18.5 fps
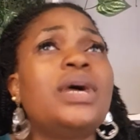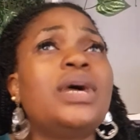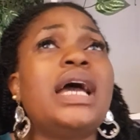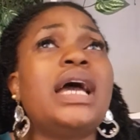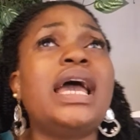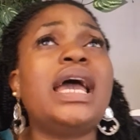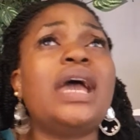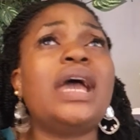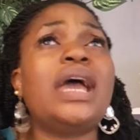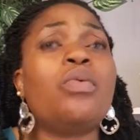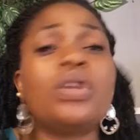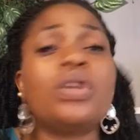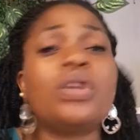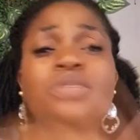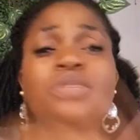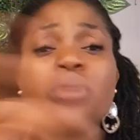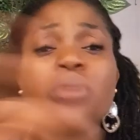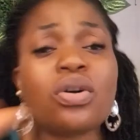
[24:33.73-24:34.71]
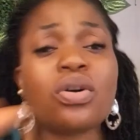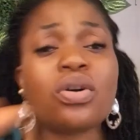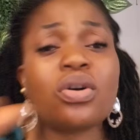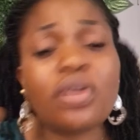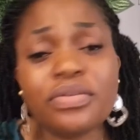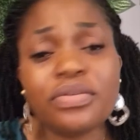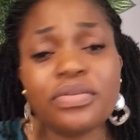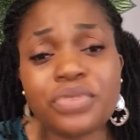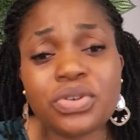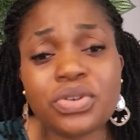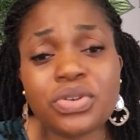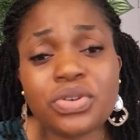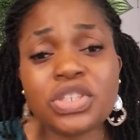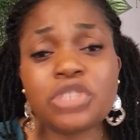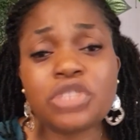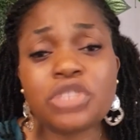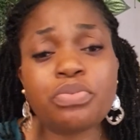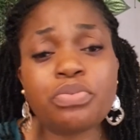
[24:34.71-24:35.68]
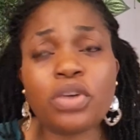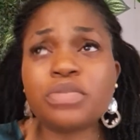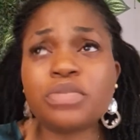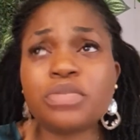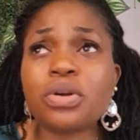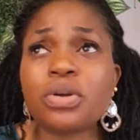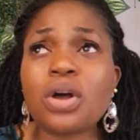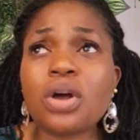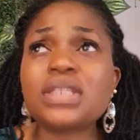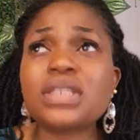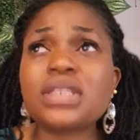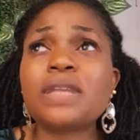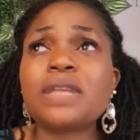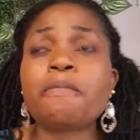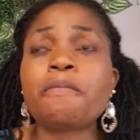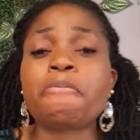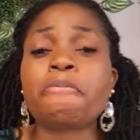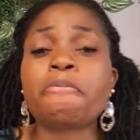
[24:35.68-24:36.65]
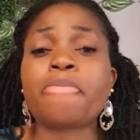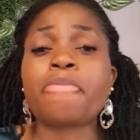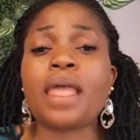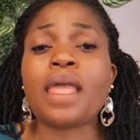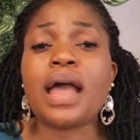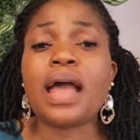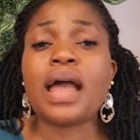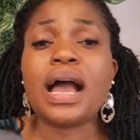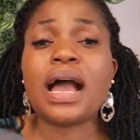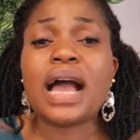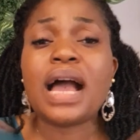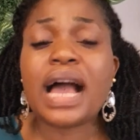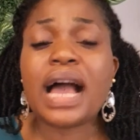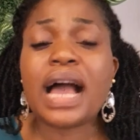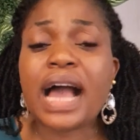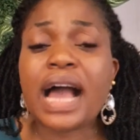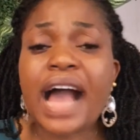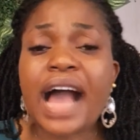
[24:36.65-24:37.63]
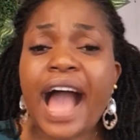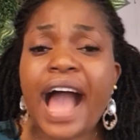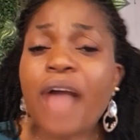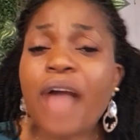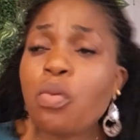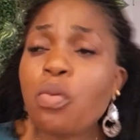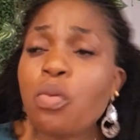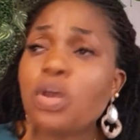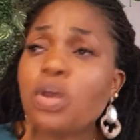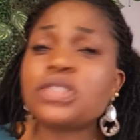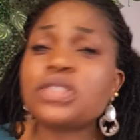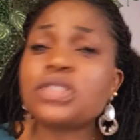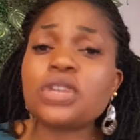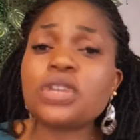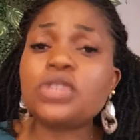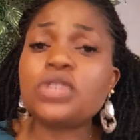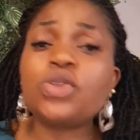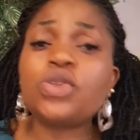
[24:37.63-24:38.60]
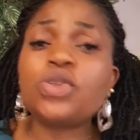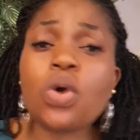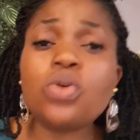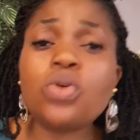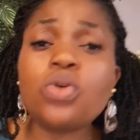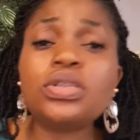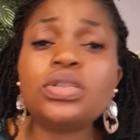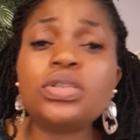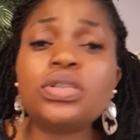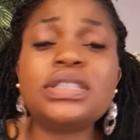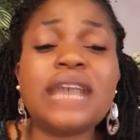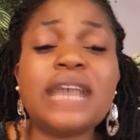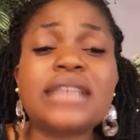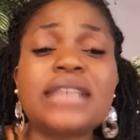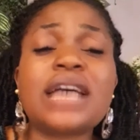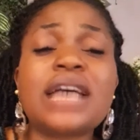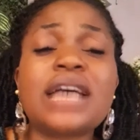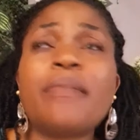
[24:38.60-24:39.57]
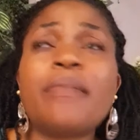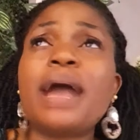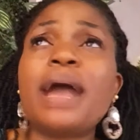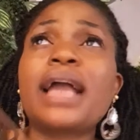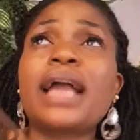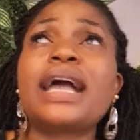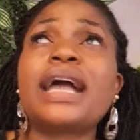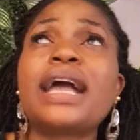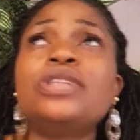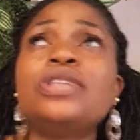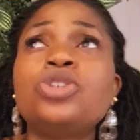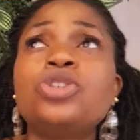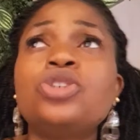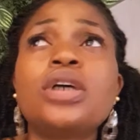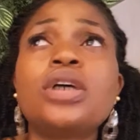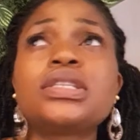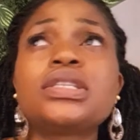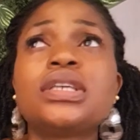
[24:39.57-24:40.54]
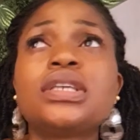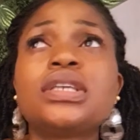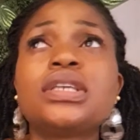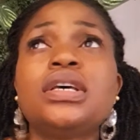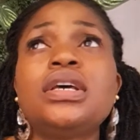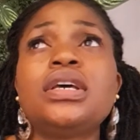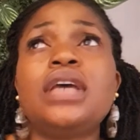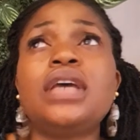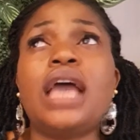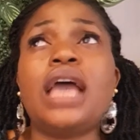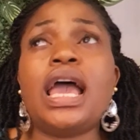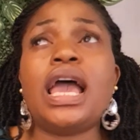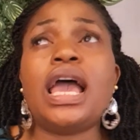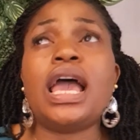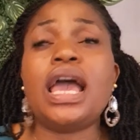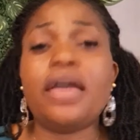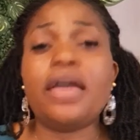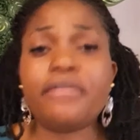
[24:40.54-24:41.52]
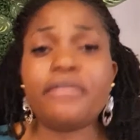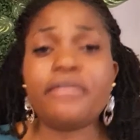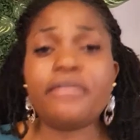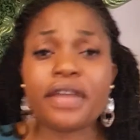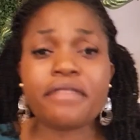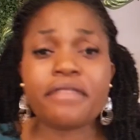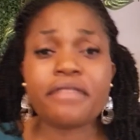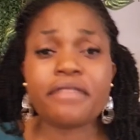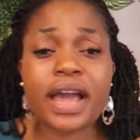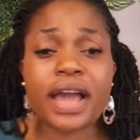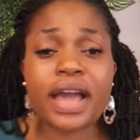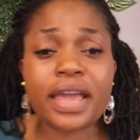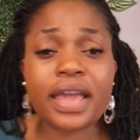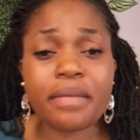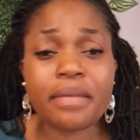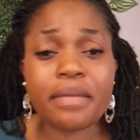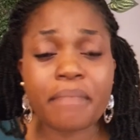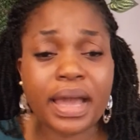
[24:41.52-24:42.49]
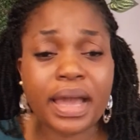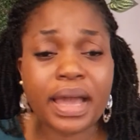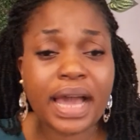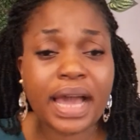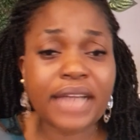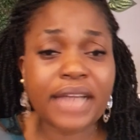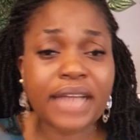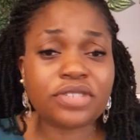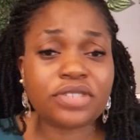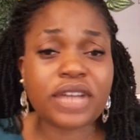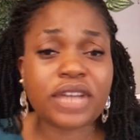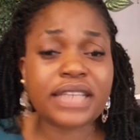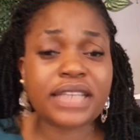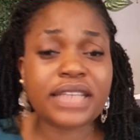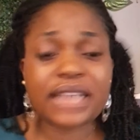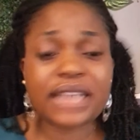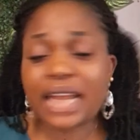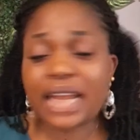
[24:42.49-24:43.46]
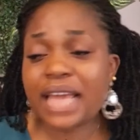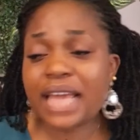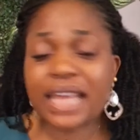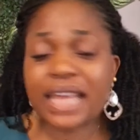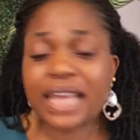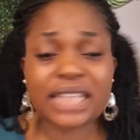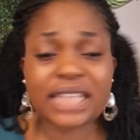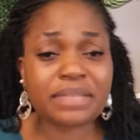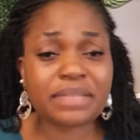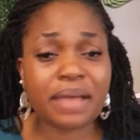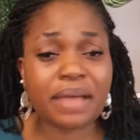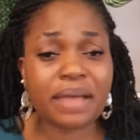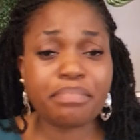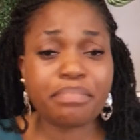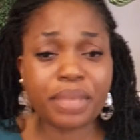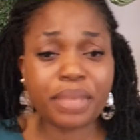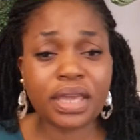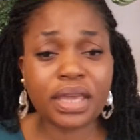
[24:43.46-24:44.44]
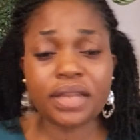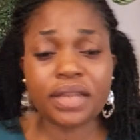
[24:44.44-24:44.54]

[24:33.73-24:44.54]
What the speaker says: was more confused was because I was not told that I can just verify my address and like get my pin.